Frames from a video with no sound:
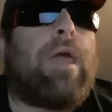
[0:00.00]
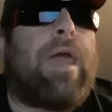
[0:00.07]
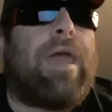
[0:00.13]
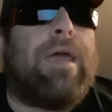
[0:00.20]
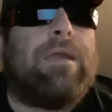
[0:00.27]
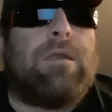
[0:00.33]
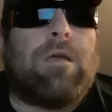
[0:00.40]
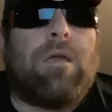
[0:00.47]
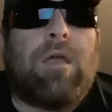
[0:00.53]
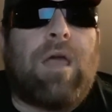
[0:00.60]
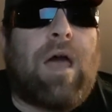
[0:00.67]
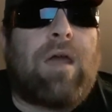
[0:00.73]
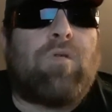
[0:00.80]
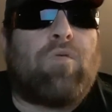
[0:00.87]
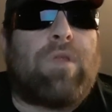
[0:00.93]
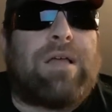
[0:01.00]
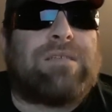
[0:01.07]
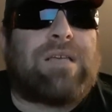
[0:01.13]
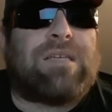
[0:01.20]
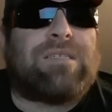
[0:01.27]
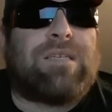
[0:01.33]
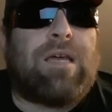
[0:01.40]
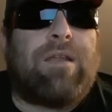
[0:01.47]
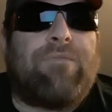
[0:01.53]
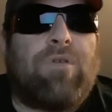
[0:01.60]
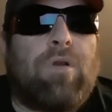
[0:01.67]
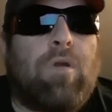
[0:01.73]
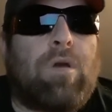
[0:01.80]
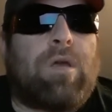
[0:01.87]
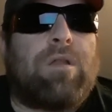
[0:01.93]
And I don't, as I said, if
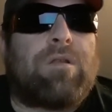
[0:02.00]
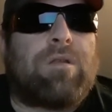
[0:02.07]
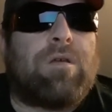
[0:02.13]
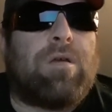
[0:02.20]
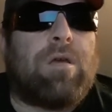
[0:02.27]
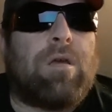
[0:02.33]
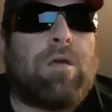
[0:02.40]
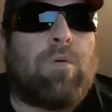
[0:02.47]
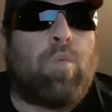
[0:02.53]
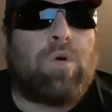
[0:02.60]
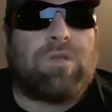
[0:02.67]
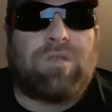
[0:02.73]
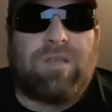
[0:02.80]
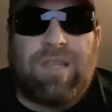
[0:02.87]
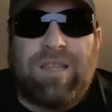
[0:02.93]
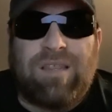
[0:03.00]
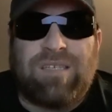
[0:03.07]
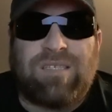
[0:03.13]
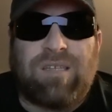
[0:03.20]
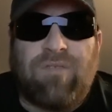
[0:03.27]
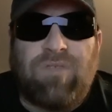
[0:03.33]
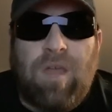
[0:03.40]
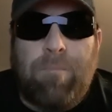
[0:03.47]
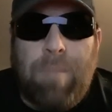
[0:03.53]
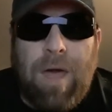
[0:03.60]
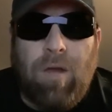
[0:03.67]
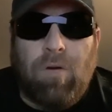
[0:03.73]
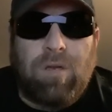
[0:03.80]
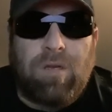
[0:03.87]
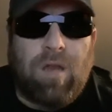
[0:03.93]
you look at what the stuff they
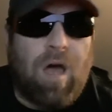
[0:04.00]
peddle in